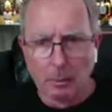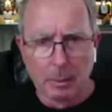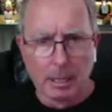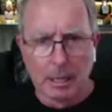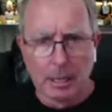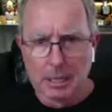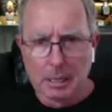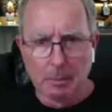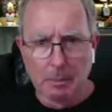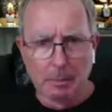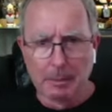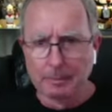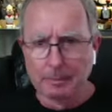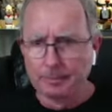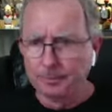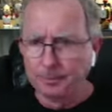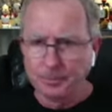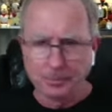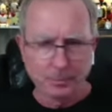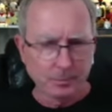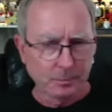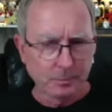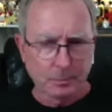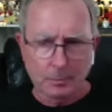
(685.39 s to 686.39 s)
Because I mean,
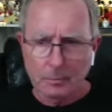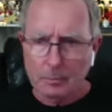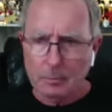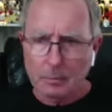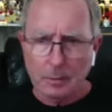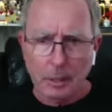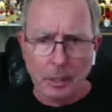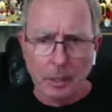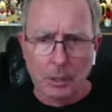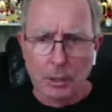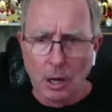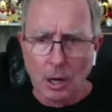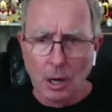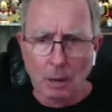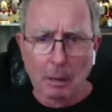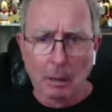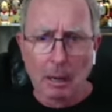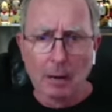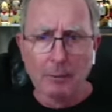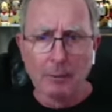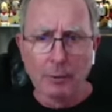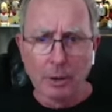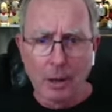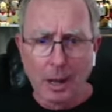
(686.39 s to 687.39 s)
you talk
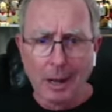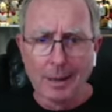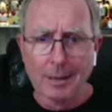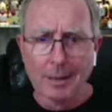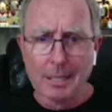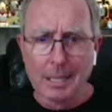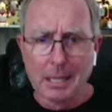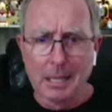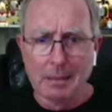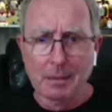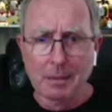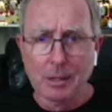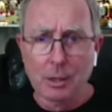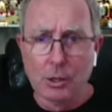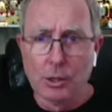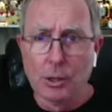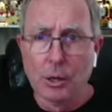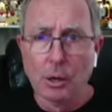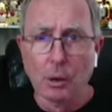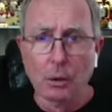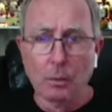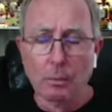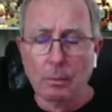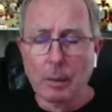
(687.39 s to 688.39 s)
about a forgotten T V
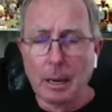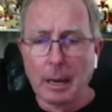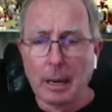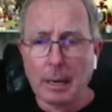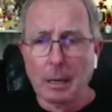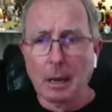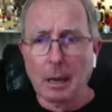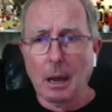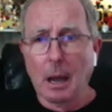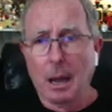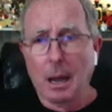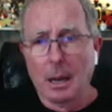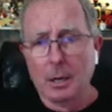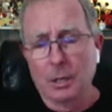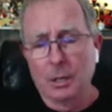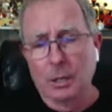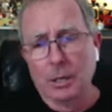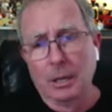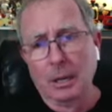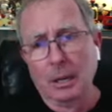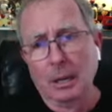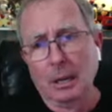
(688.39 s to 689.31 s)
show, my gosh!